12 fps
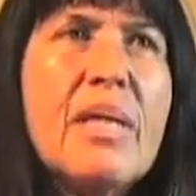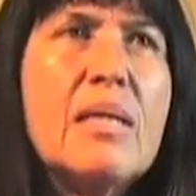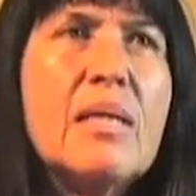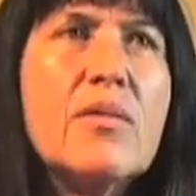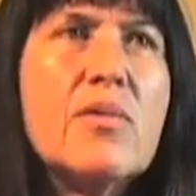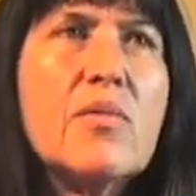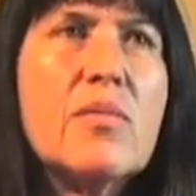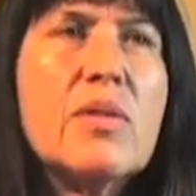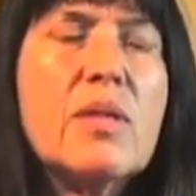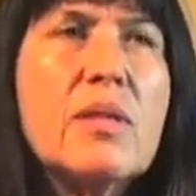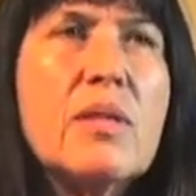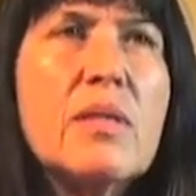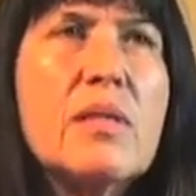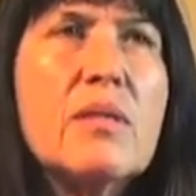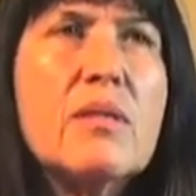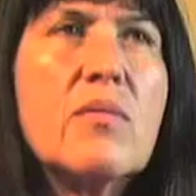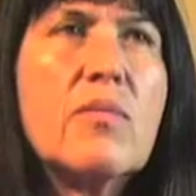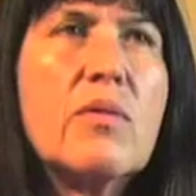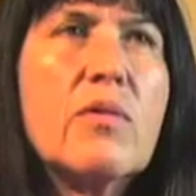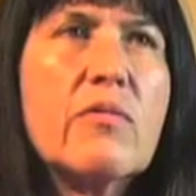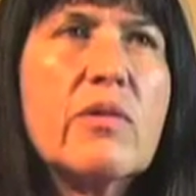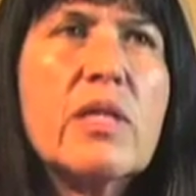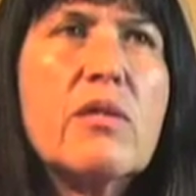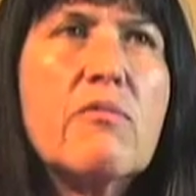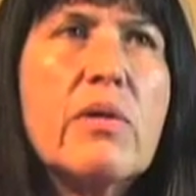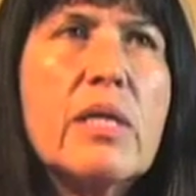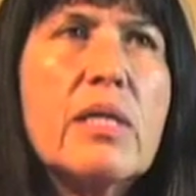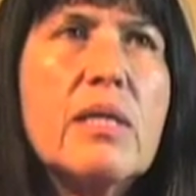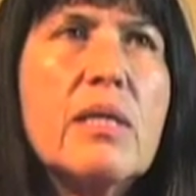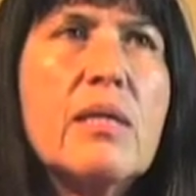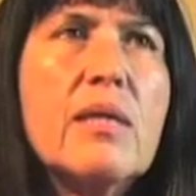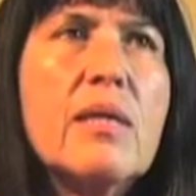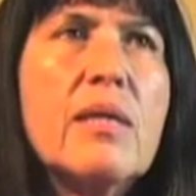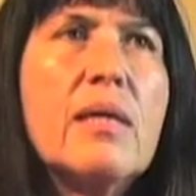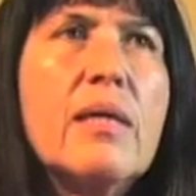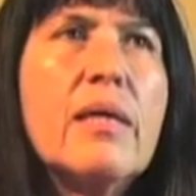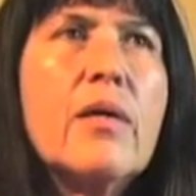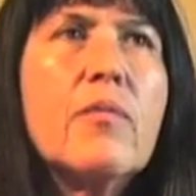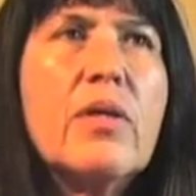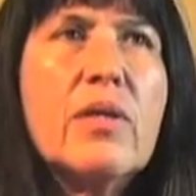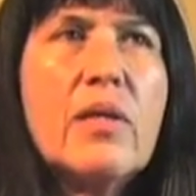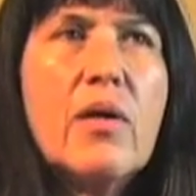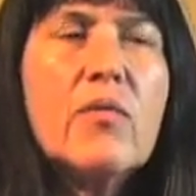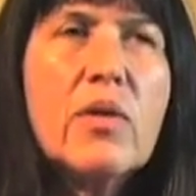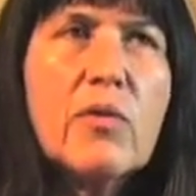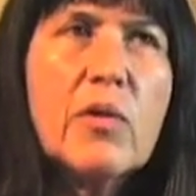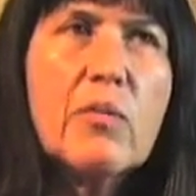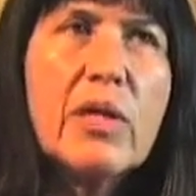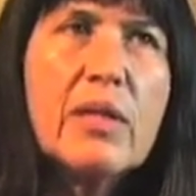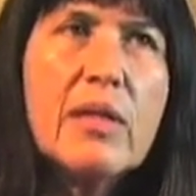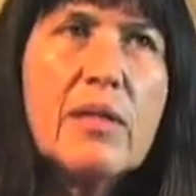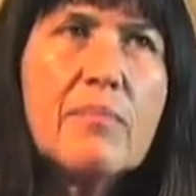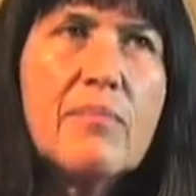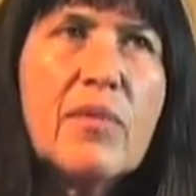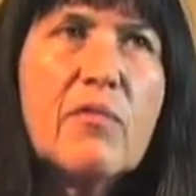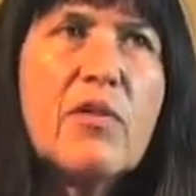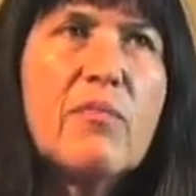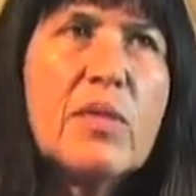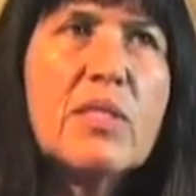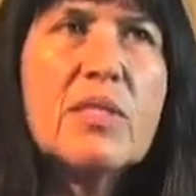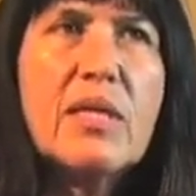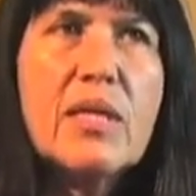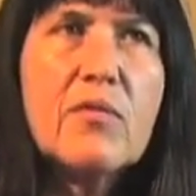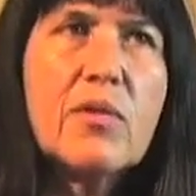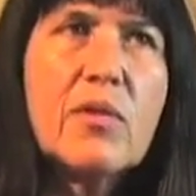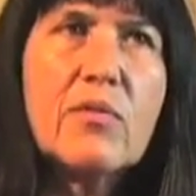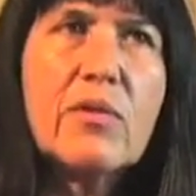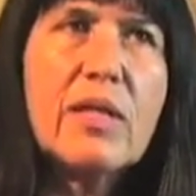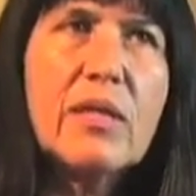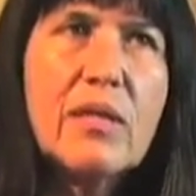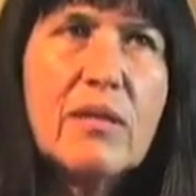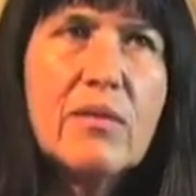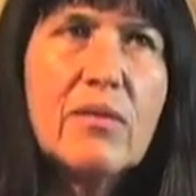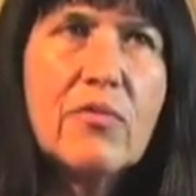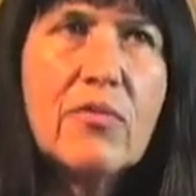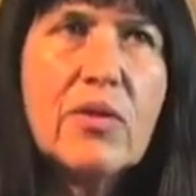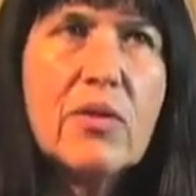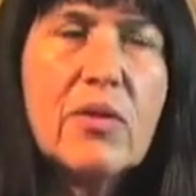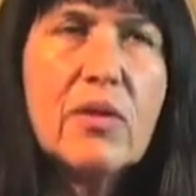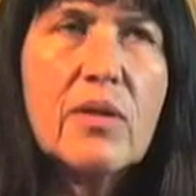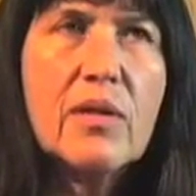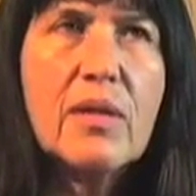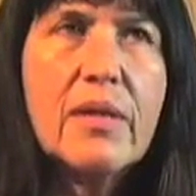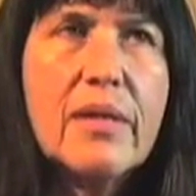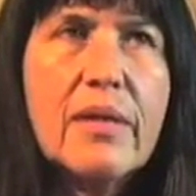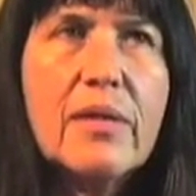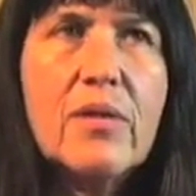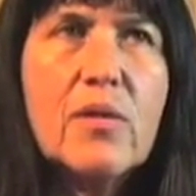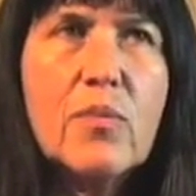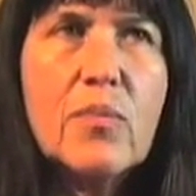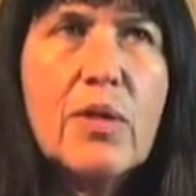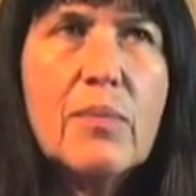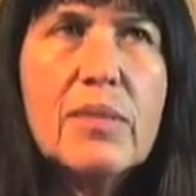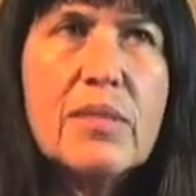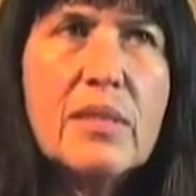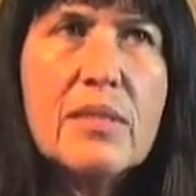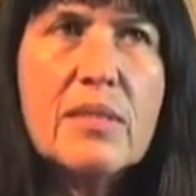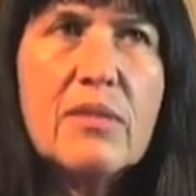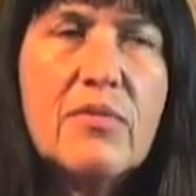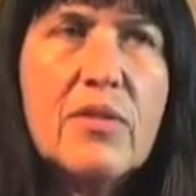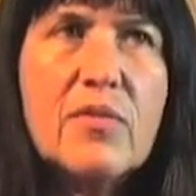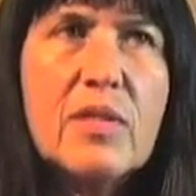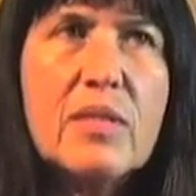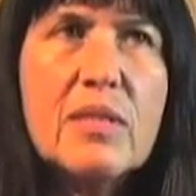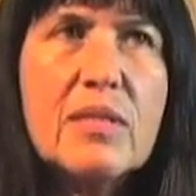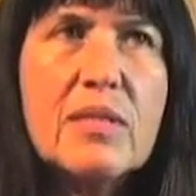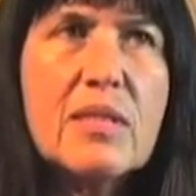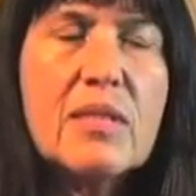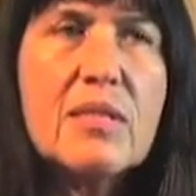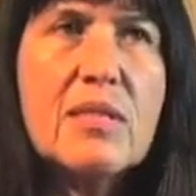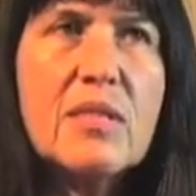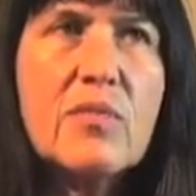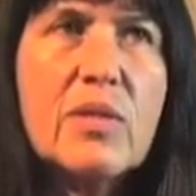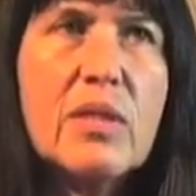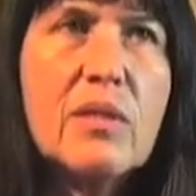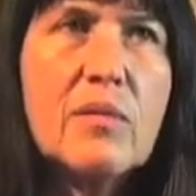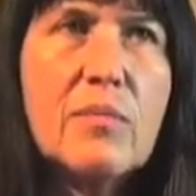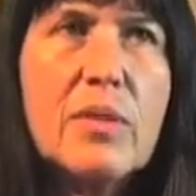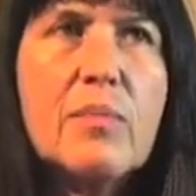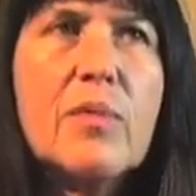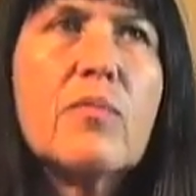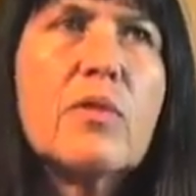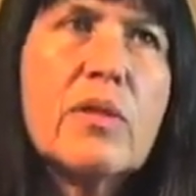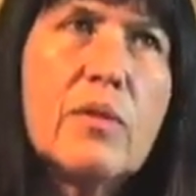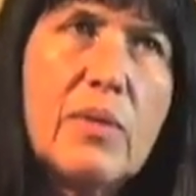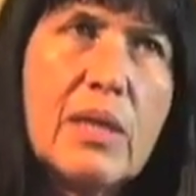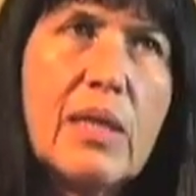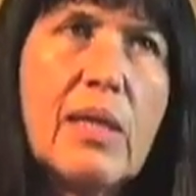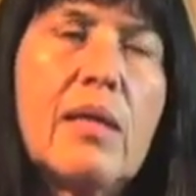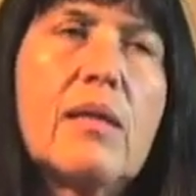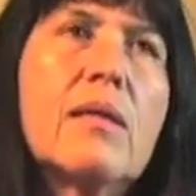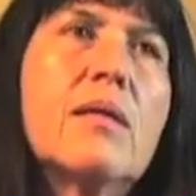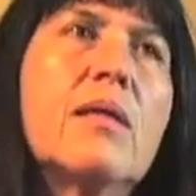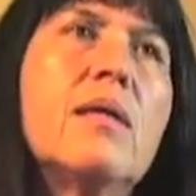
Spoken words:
And I don't think that we were really ready. We thought we were ready. We've been saying we were ready for, probably since the 50s and 60s, when Indian people really began